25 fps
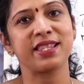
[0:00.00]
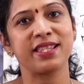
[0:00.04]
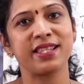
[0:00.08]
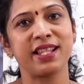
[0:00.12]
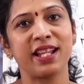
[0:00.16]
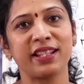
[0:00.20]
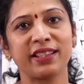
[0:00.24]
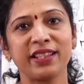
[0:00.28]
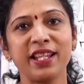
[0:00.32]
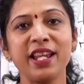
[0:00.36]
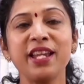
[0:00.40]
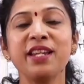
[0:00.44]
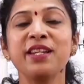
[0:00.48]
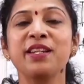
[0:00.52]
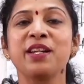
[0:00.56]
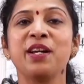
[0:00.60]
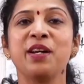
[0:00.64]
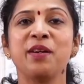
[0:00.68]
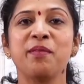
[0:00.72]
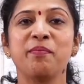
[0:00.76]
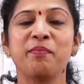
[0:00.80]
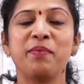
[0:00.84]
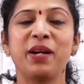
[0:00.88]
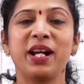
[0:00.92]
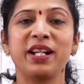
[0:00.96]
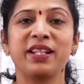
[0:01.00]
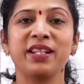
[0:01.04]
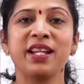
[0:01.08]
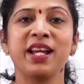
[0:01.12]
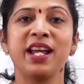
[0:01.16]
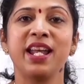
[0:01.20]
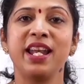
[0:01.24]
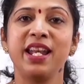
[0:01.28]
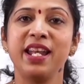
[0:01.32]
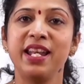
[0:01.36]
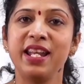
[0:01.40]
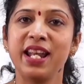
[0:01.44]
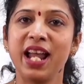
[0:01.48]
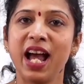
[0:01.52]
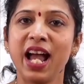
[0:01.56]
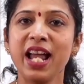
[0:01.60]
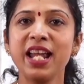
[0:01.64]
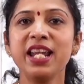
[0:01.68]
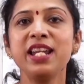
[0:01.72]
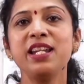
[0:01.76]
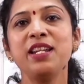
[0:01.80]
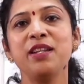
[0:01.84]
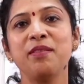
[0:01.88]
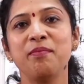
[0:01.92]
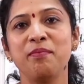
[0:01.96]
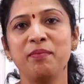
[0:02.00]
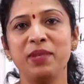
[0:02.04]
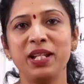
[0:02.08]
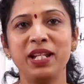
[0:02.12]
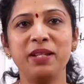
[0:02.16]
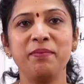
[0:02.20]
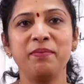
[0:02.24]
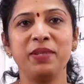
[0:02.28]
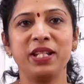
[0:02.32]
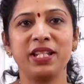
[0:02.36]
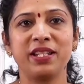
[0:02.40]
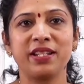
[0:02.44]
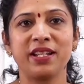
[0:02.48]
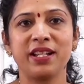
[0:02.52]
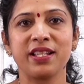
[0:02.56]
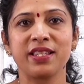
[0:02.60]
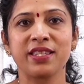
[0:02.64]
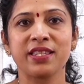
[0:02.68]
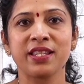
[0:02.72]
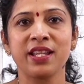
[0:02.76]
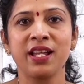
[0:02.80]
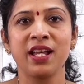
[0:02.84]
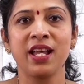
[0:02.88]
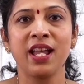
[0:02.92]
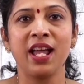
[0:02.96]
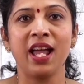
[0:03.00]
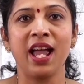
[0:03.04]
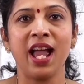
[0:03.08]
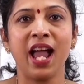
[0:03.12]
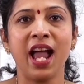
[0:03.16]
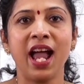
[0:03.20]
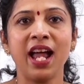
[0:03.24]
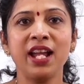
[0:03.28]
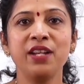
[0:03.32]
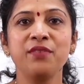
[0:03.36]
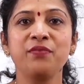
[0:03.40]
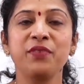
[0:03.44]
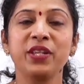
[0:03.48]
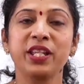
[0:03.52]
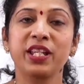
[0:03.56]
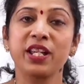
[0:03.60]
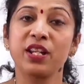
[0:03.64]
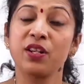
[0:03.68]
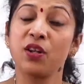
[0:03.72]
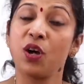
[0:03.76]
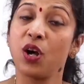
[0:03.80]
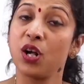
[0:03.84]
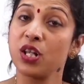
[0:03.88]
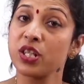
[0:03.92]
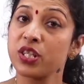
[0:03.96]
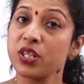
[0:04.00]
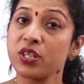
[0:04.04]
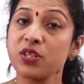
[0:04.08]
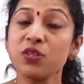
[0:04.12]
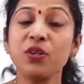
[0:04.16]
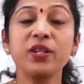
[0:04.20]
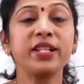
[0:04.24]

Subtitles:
nothing but 9 millimeters. And we can also